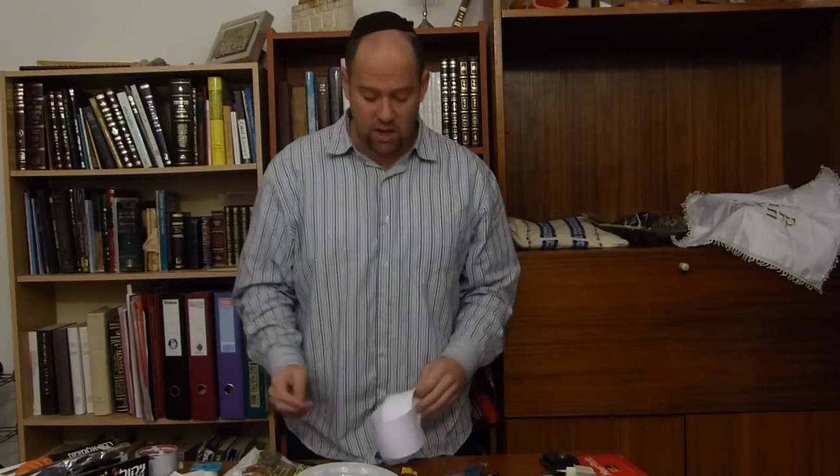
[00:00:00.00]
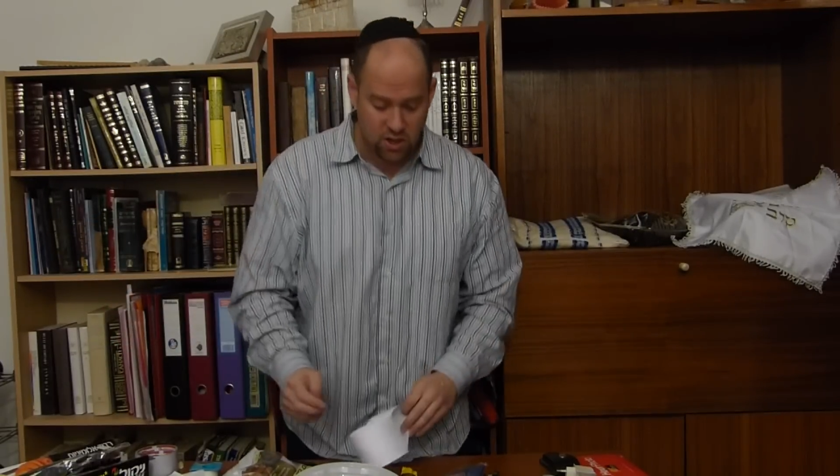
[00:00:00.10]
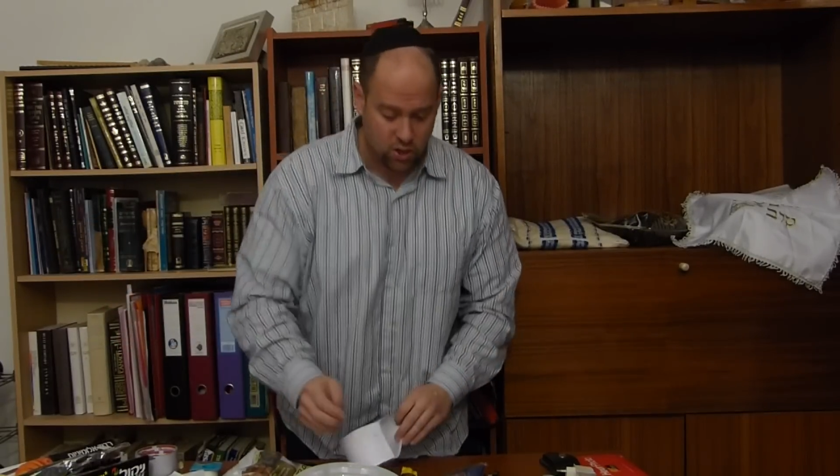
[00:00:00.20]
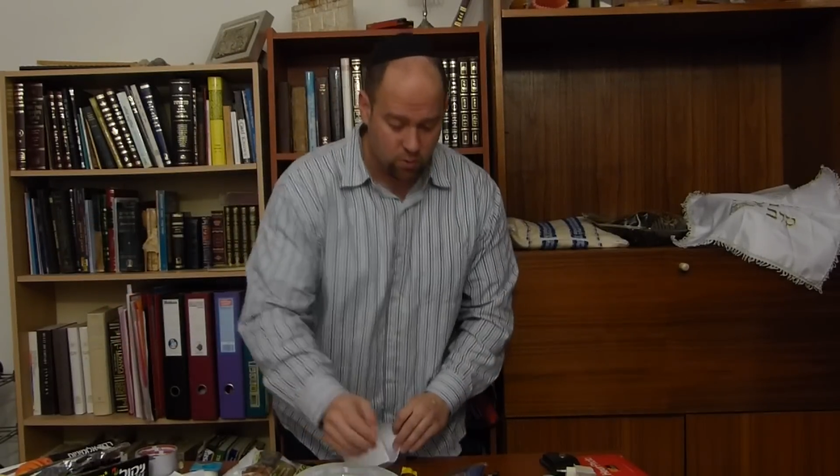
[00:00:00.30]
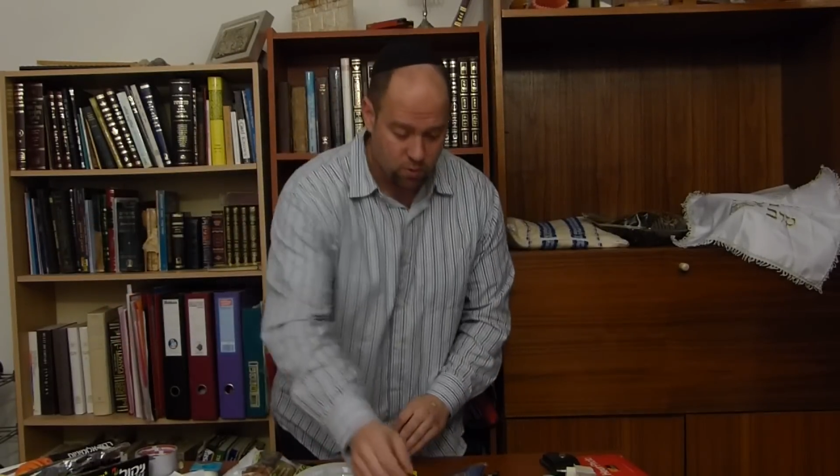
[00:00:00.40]

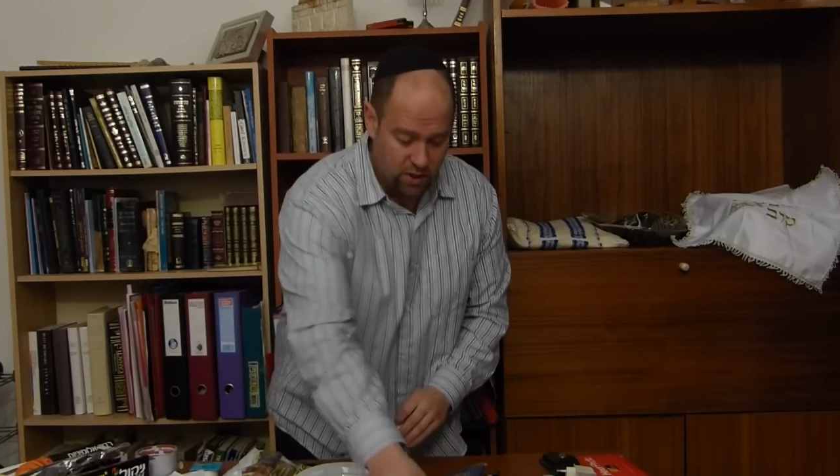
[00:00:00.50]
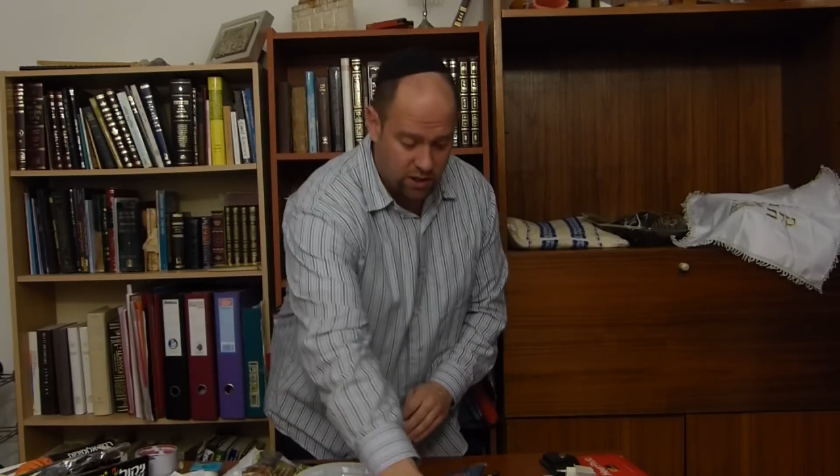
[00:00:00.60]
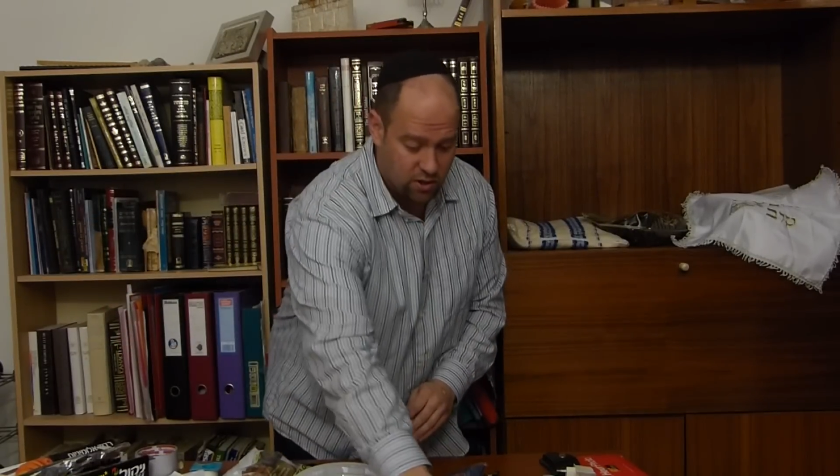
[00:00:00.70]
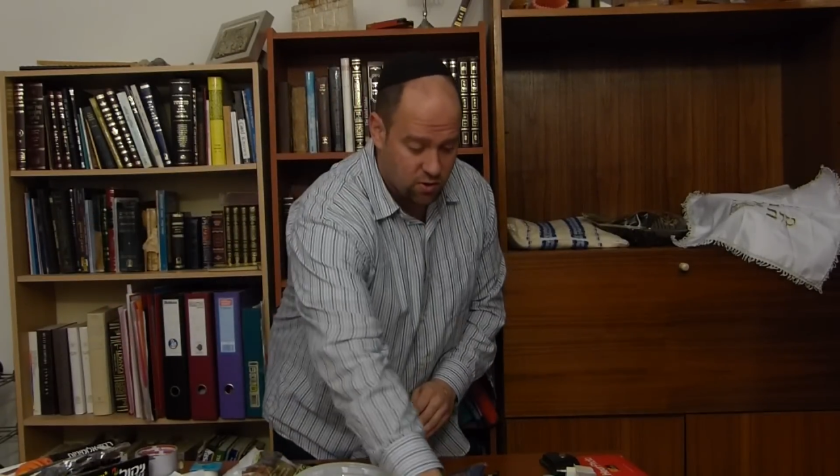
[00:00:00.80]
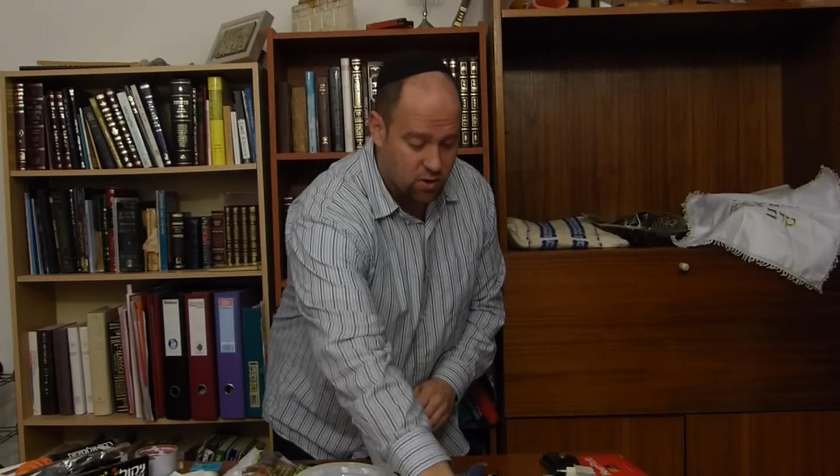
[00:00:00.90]
So what we
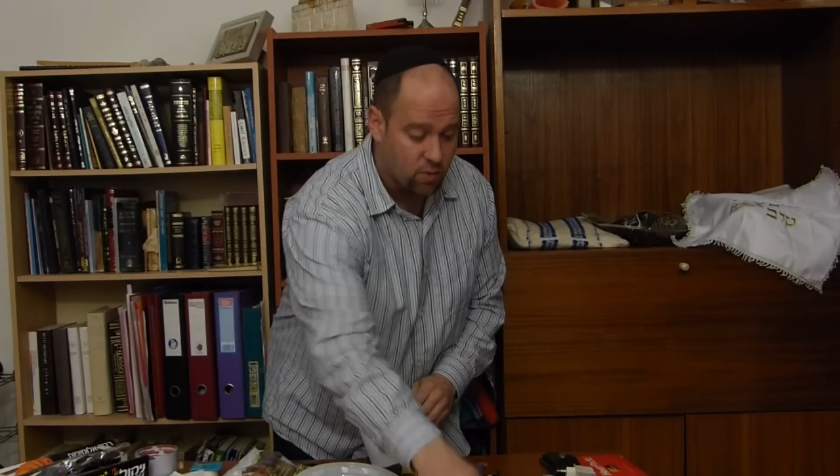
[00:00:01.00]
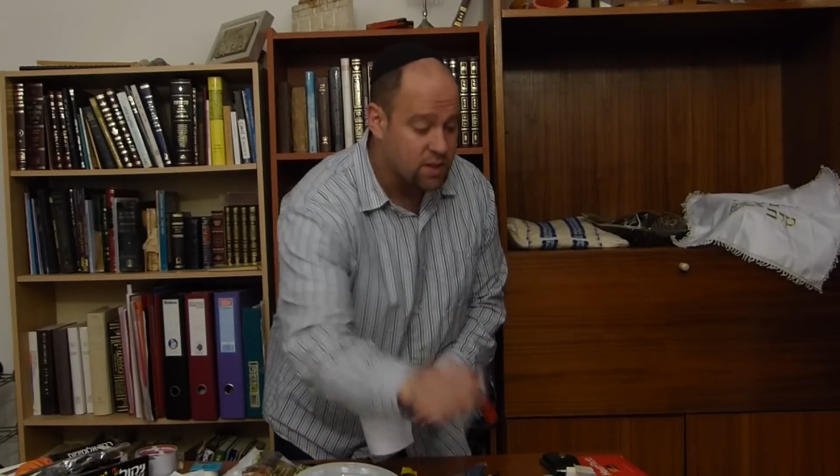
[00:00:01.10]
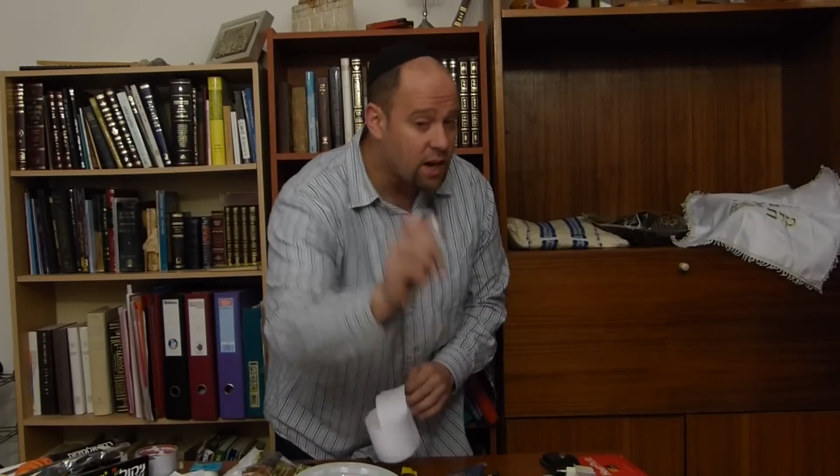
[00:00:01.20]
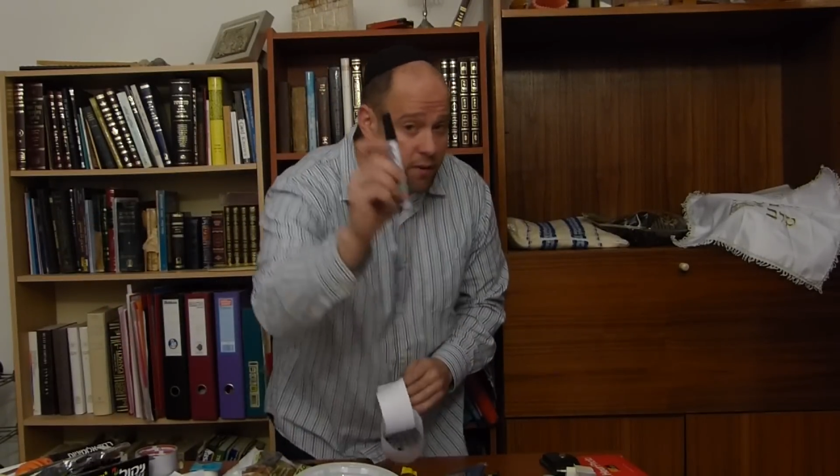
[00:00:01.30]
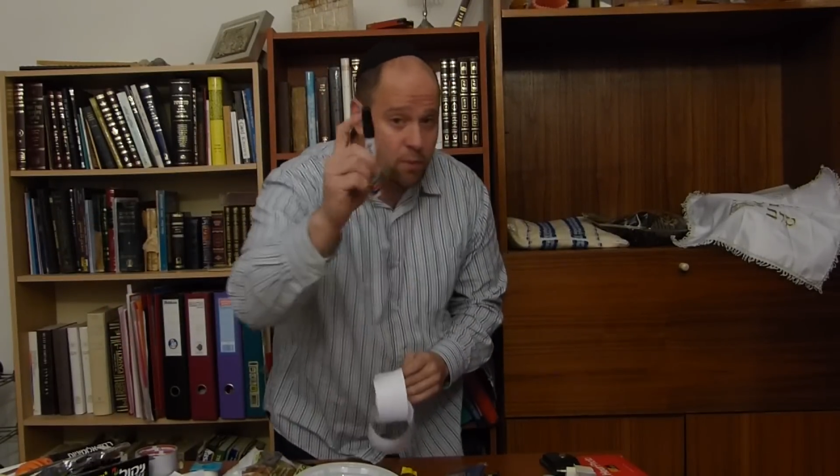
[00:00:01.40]
can do is
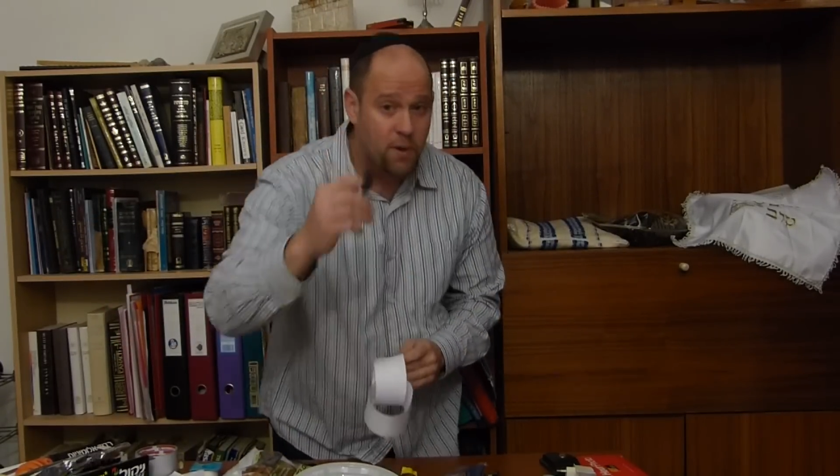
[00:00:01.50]
always have your